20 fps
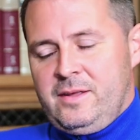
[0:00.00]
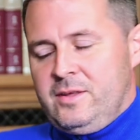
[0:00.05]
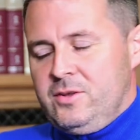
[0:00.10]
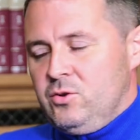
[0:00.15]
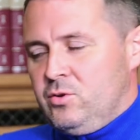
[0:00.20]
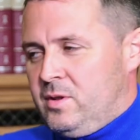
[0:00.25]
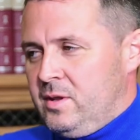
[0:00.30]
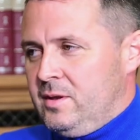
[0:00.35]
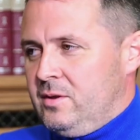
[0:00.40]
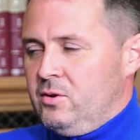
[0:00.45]

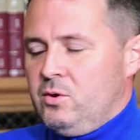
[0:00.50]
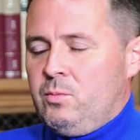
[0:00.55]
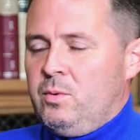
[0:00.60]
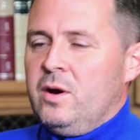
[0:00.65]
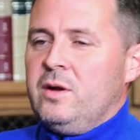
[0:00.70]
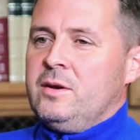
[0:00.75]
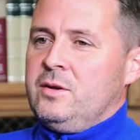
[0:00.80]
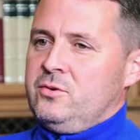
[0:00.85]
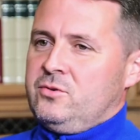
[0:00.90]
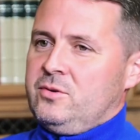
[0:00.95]
you
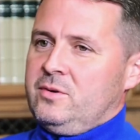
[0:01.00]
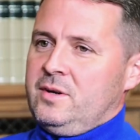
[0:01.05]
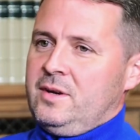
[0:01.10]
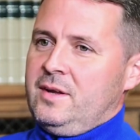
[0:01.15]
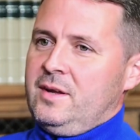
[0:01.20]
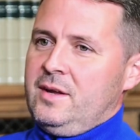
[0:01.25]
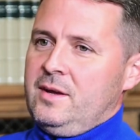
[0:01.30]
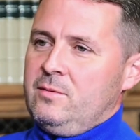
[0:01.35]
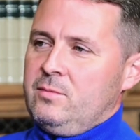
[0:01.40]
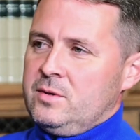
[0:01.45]
weren't enjoying
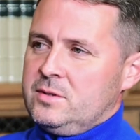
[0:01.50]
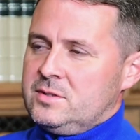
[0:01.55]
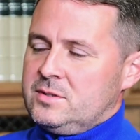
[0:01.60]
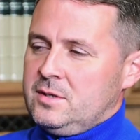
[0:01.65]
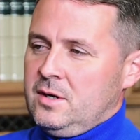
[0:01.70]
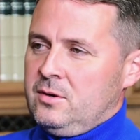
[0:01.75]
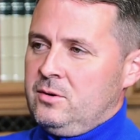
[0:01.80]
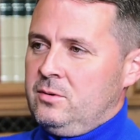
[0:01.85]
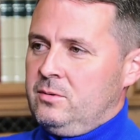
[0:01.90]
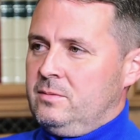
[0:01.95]
it. It was
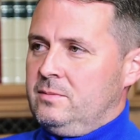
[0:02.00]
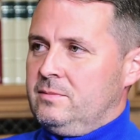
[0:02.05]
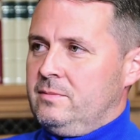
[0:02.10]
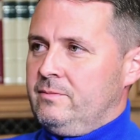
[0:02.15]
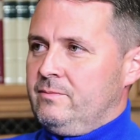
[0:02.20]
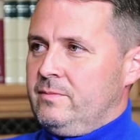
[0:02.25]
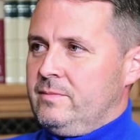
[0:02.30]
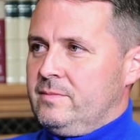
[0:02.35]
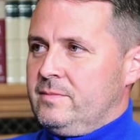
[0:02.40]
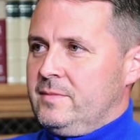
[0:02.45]
so,
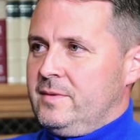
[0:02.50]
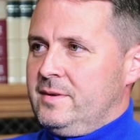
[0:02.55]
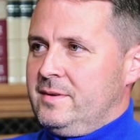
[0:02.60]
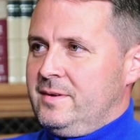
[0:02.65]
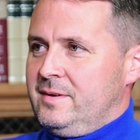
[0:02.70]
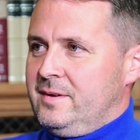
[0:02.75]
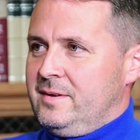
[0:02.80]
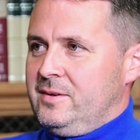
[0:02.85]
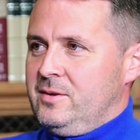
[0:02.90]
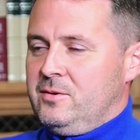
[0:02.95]

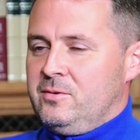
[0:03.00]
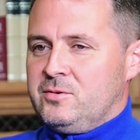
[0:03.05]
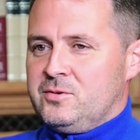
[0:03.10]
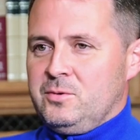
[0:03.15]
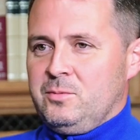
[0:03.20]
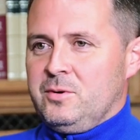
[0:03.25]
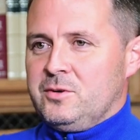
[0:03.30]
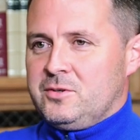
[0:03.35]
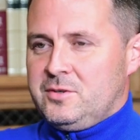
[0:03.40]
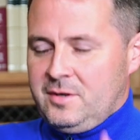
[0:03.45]
you used to
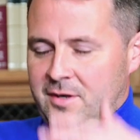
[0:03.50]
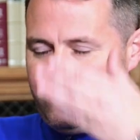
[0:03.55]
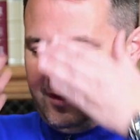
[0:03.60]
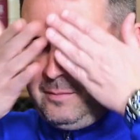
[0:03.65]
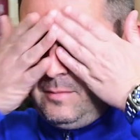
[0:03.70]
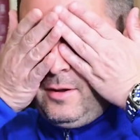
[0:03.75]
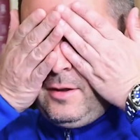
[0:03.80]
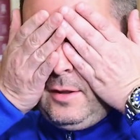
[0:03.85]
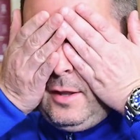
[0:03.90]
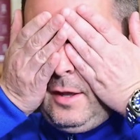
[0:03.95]
watch the
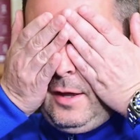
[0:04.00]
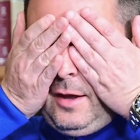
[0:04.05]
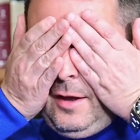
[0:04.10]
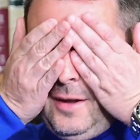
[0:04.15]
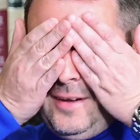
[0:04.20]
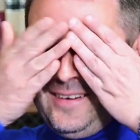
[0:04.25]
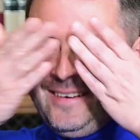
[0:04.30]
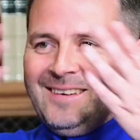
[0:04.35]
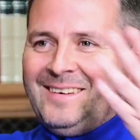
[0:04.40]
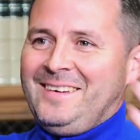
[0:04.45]
game like
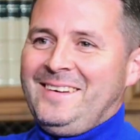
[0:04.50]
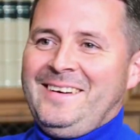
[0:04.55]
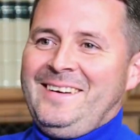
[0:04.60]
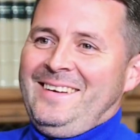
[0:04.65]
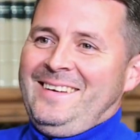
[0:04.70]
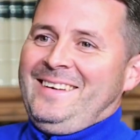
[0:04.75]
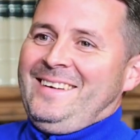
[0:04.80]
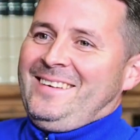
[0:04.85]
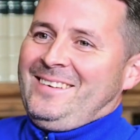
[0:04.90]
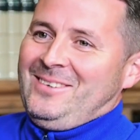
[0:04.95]
that
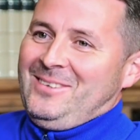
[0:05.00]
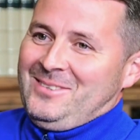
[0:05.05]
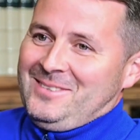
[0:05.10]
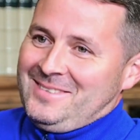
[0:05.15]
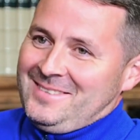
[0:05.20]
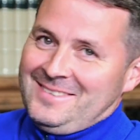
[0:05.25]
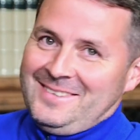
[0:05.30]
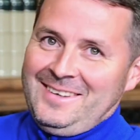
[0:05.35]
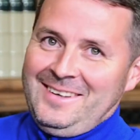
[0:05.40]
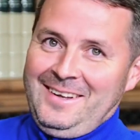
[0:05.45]

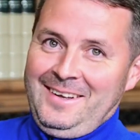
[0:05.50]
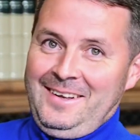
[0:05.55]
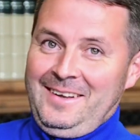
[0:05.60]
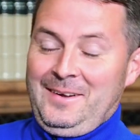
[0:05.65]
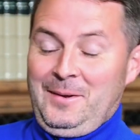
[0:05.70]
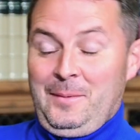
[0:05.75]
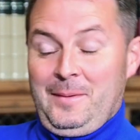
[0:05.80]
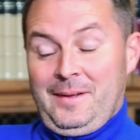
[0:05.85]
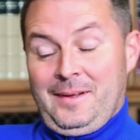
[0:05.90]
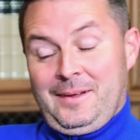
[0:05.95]
because,
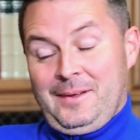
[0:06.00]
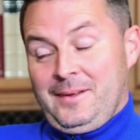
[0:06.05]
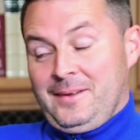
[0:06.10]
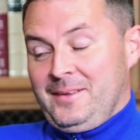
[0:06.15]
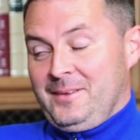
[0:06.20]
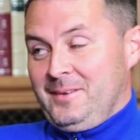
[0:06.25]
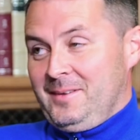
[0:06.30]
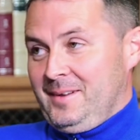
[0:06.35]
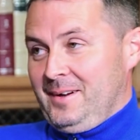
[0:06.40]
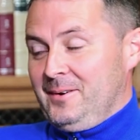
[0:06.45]

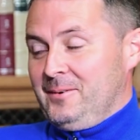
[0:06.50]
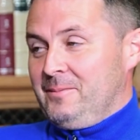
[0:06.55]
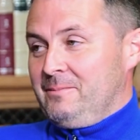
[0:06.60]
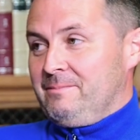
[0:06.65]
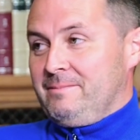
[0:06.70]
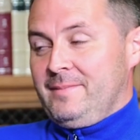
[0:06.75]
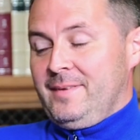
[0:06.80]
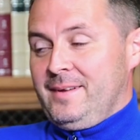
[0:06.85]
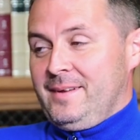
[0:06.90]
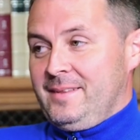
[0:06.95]
we
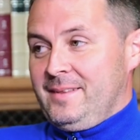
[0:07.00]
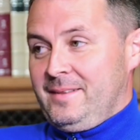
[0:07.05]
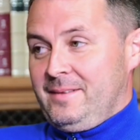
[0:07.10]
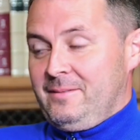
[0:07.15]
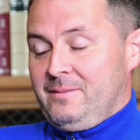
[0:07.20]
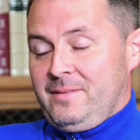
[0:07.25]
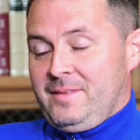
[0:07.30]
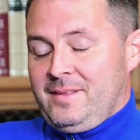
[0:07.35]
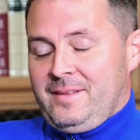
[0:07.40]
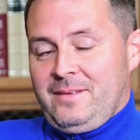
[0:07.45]

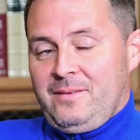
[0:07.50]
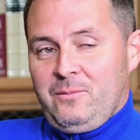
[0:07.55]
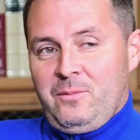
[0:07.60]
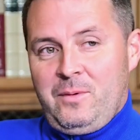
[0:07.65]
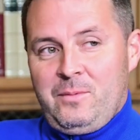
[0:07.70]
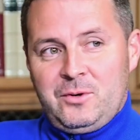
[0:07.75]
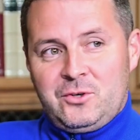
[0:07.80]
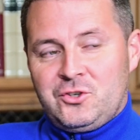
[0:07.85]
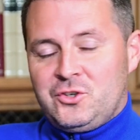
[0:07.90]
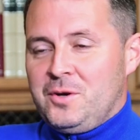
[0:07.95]

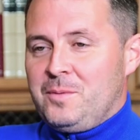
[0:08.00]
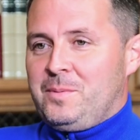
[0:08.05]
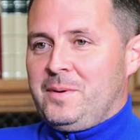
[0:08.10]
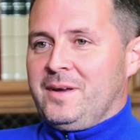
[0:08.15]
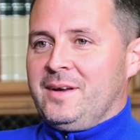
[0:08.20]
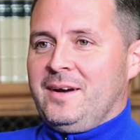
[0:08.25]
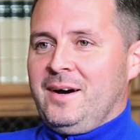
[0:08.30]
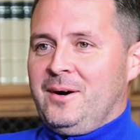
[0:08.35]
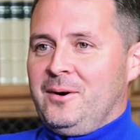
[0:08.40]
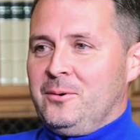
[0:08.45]
were
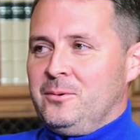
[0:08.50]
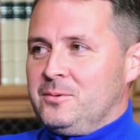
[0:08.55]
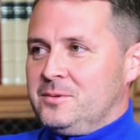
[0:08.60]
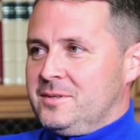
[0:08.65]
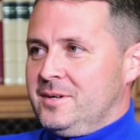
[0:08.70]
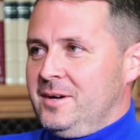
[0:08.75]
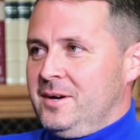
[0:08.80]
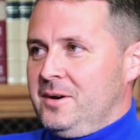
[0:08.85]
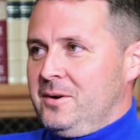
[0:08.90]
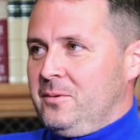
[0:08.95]
shipping
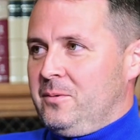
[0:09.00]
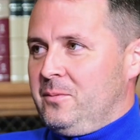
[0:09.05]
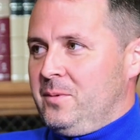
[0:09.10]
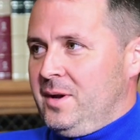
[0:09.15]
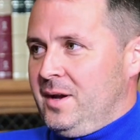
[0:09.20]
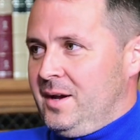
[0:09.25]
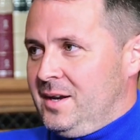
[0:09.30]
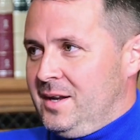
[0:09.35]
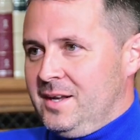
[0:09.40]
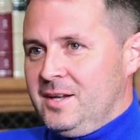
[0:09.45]
goals. We
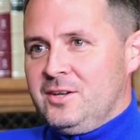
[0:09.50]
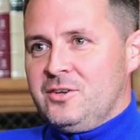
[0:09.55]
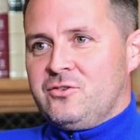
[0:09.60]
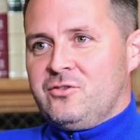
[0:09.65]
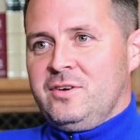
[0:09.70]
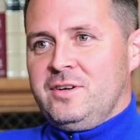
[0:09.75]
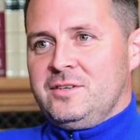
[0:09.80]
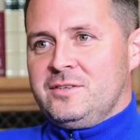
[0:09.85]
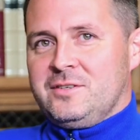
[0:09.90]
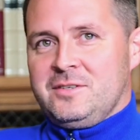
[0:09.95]
had
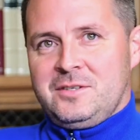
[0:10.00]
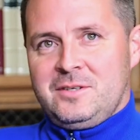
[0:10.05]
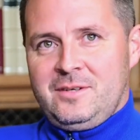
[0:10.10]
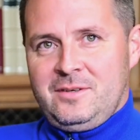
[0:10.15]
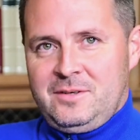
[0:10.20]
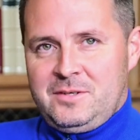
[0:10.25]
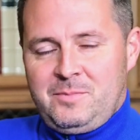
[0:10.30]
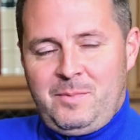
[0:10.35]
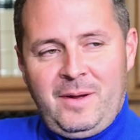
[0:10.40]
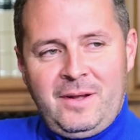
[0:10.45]
injuries,
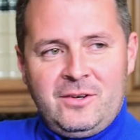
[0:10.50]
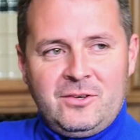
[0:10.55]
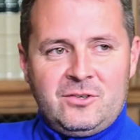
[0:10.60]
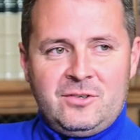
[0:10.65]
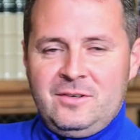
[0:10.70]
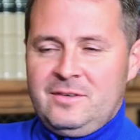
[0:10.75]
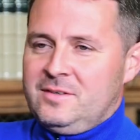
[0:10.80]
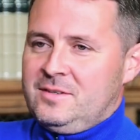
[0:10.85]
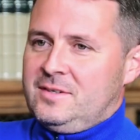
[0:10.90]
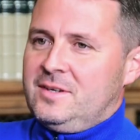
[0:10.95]

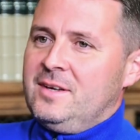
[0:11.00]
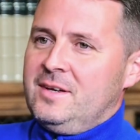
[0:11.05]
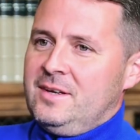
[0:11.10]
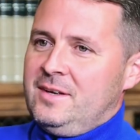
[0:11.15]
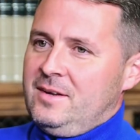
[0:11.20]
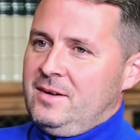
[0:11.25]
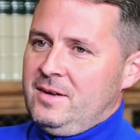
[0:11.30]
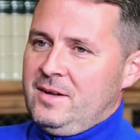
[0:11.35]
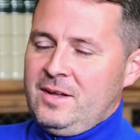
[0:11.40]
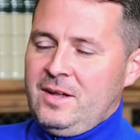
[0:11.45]
suspensions,
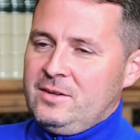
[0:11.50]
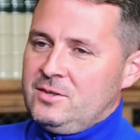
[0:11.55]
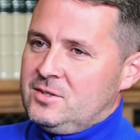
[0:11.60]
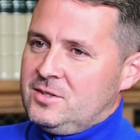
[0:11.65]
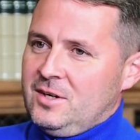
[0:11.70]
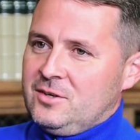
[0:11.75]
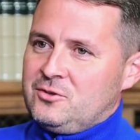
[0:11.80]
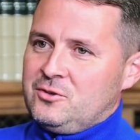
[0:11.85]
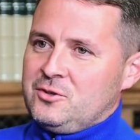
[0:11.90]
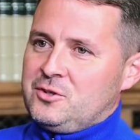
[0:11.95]
and
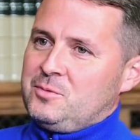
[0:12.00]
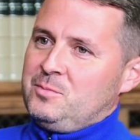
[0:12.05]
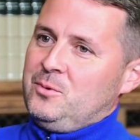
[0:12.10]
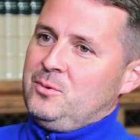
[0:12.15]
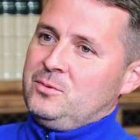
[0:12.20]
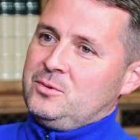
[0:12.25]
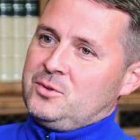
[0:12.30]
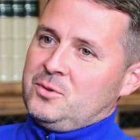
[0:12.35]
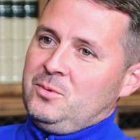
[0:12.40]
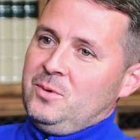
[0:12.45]
such a
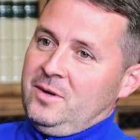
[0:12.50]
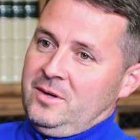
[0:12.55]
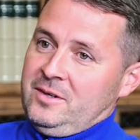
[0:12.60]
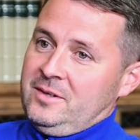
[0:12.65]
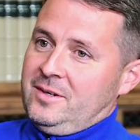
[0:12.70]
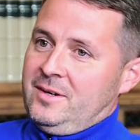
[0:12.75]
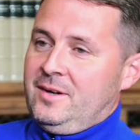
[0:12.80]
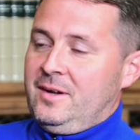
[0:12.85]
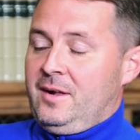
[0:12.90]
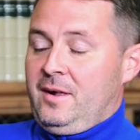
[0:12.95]
small squad.